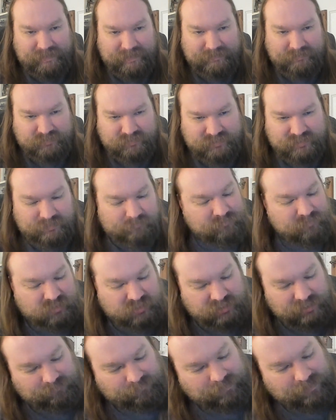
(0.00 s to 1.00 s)
Get some
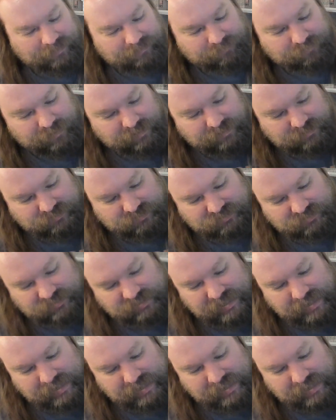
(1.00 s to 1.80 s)
shit like this.